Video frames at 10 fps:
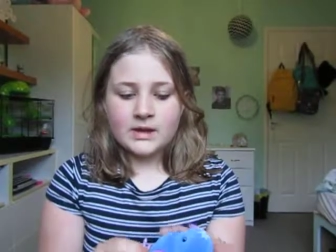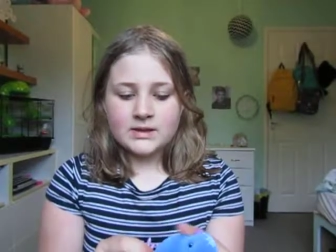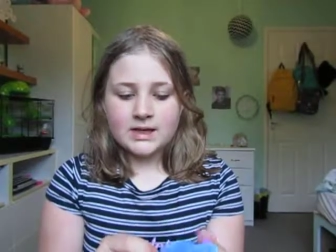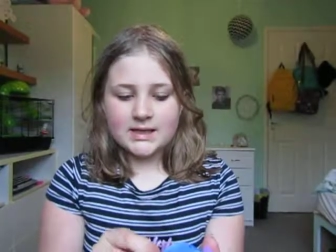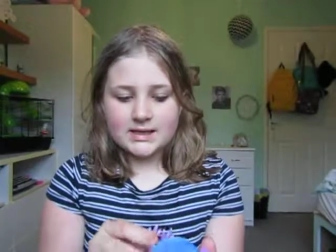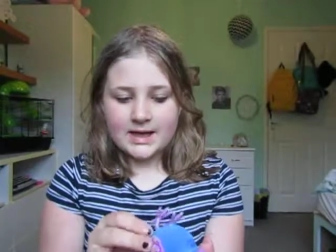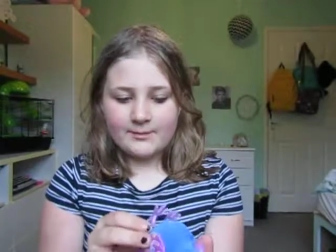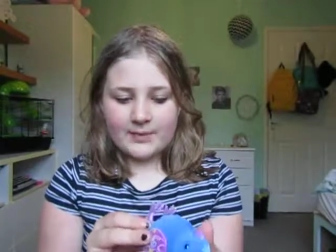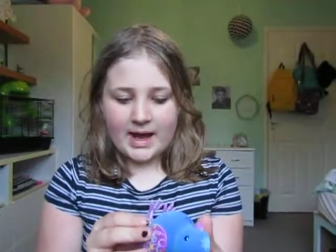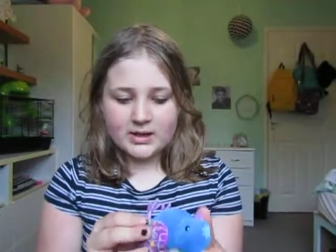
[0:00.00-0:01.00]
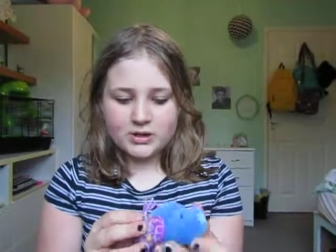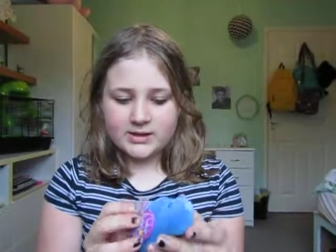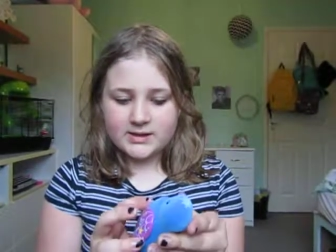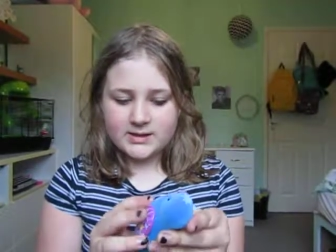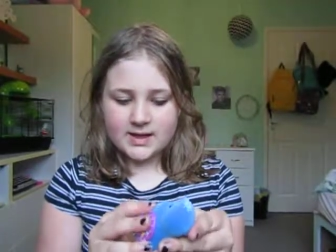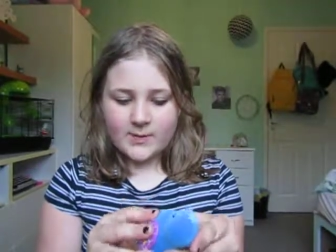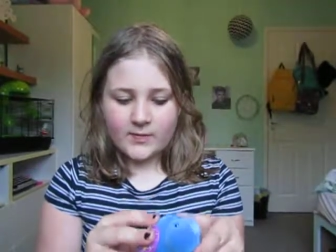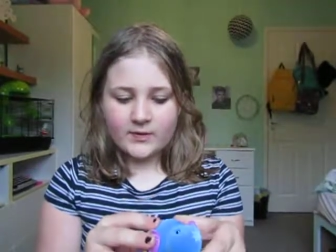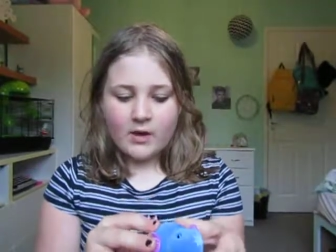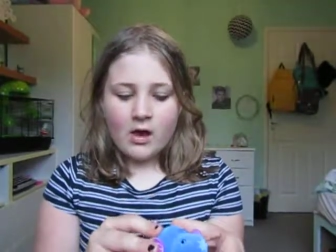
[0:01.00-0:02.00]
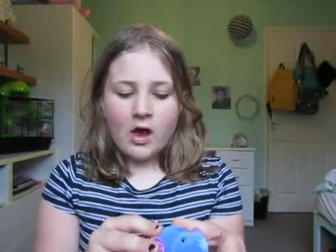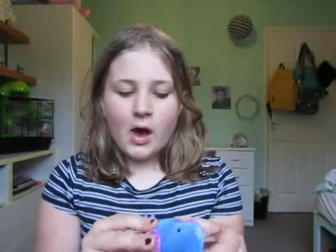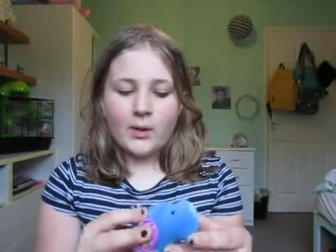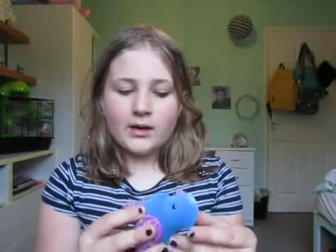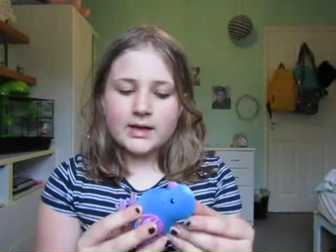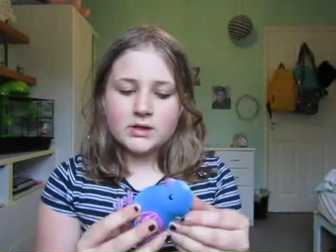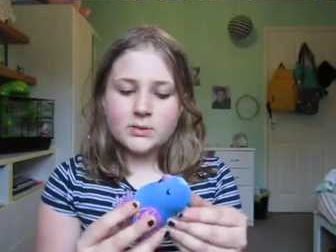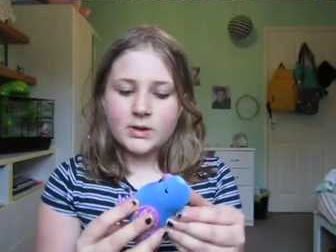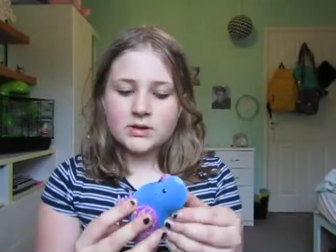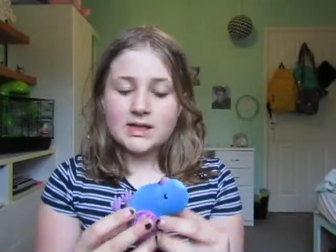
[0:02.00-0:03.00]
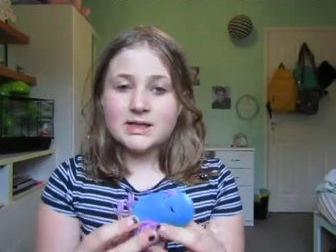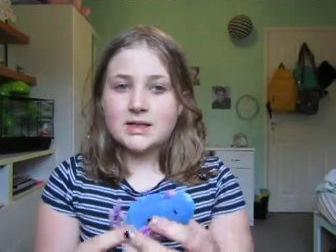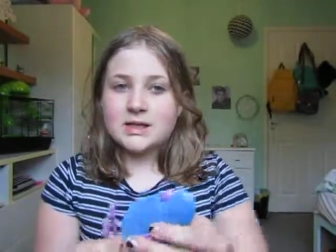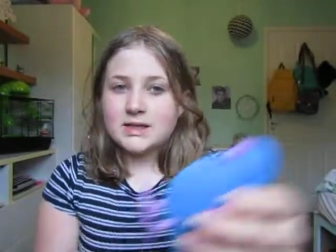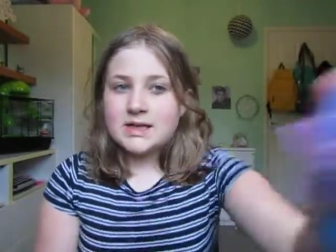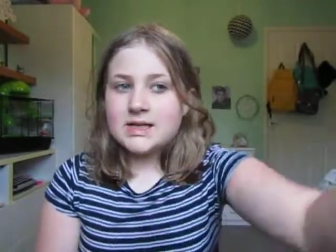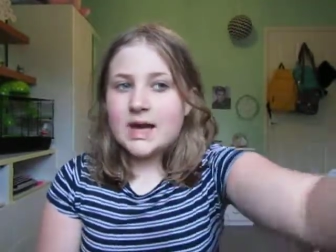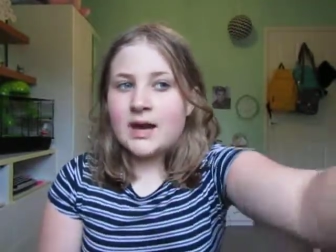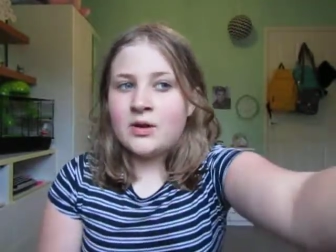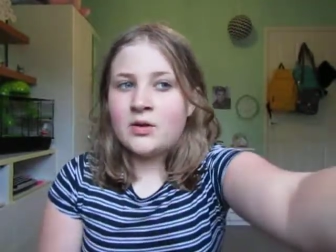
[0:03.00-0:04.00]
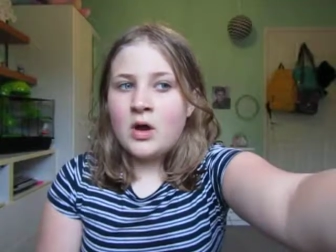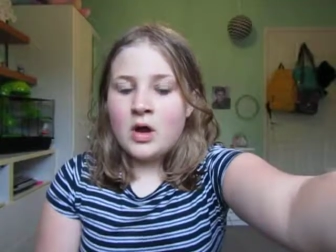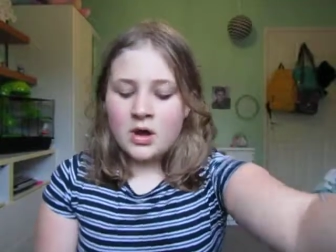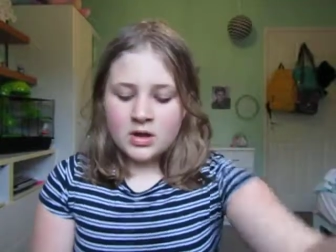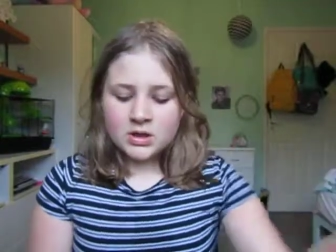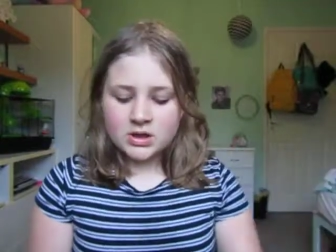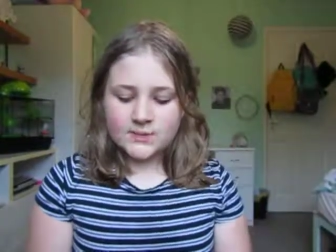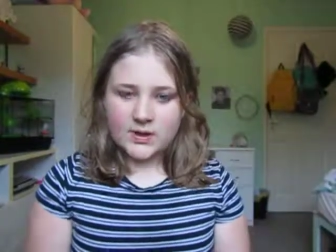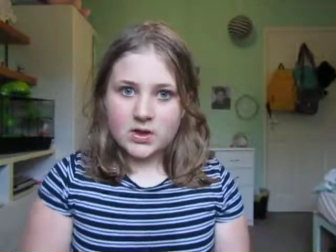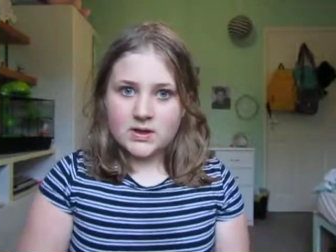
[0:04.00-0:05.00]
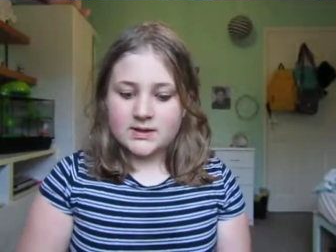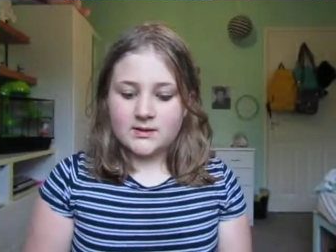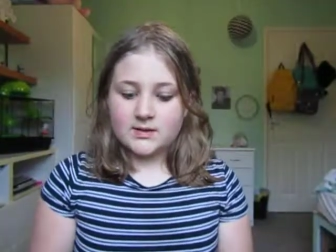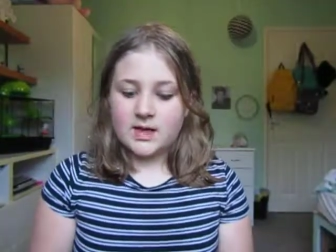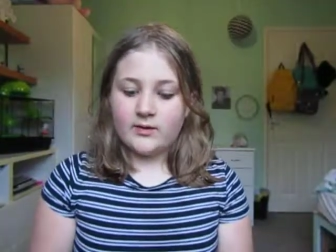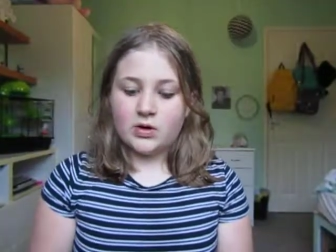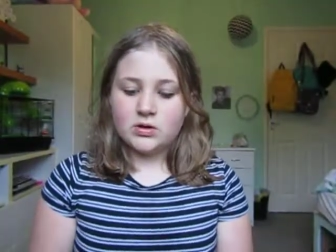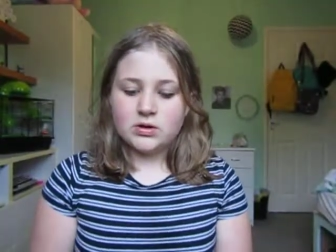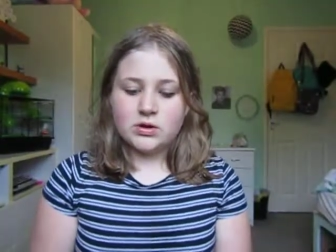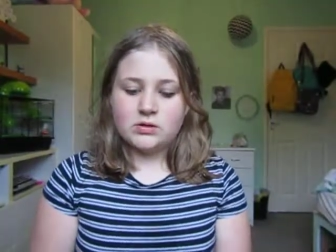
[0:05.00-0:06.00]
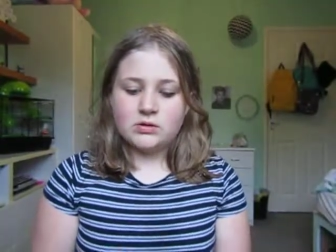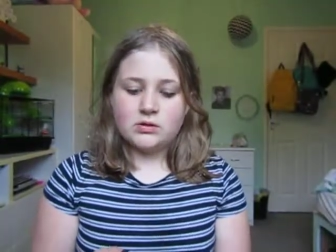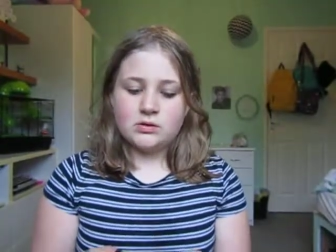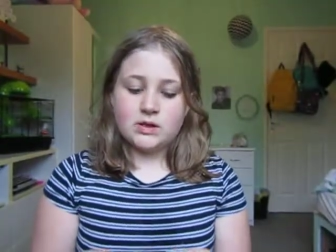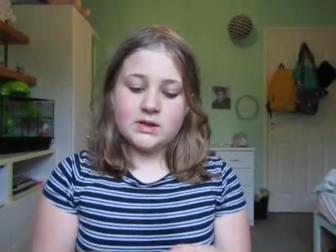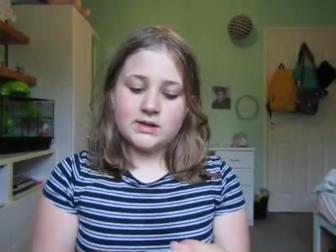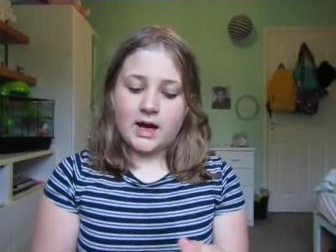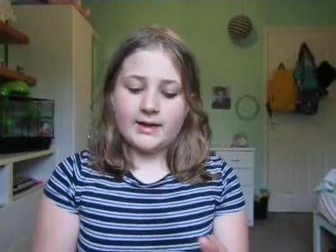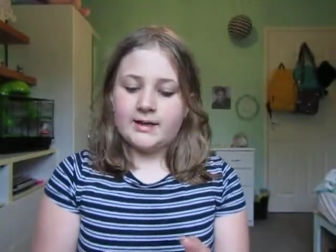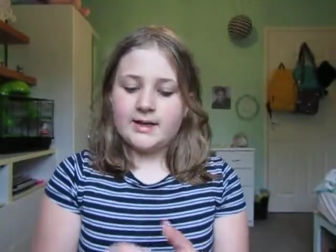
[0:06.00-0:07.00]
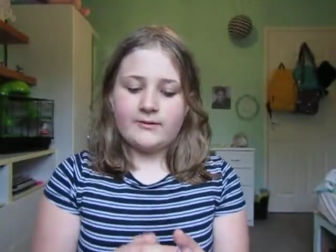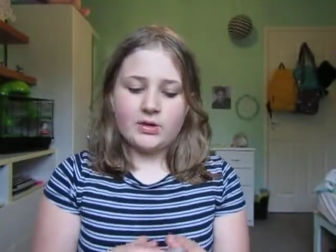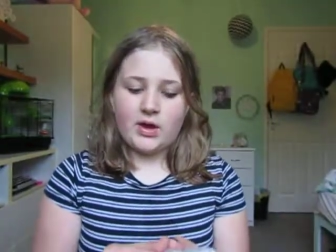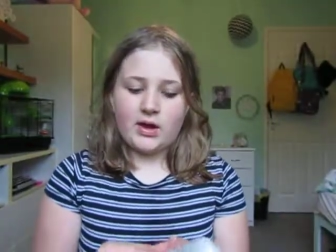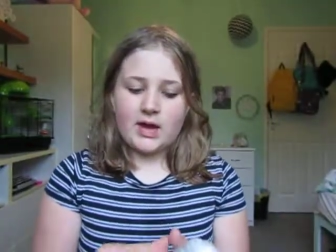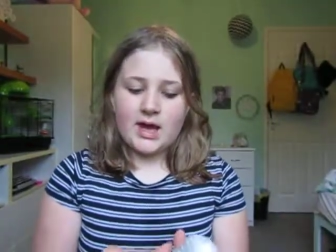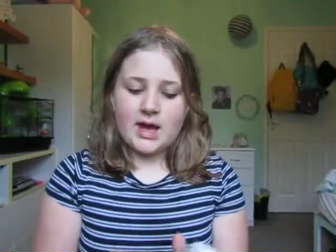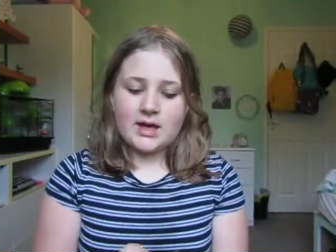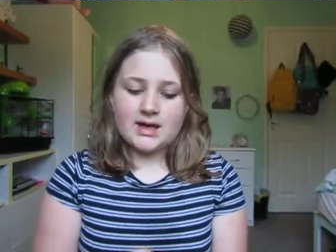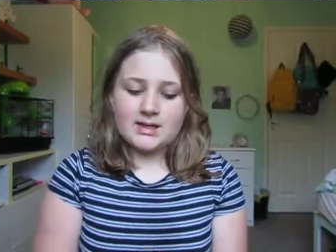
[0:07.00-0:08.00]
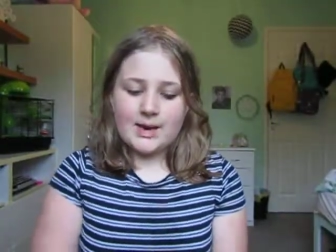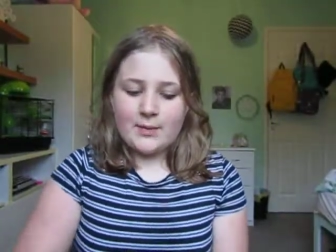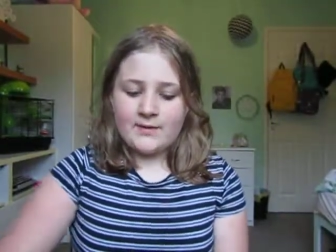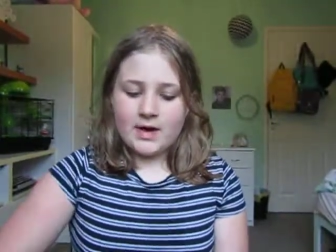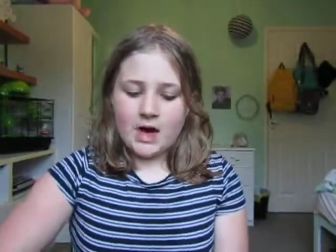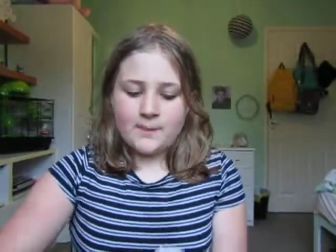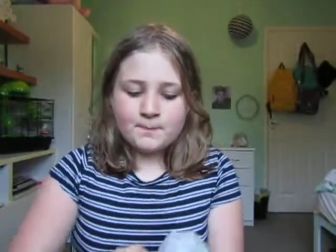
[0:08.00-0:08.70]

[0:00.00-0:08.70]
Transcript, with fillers: Doesn't have batteries it seems. I won't get too much into the detail just because obviously I've got to do the design and everything in a separate video.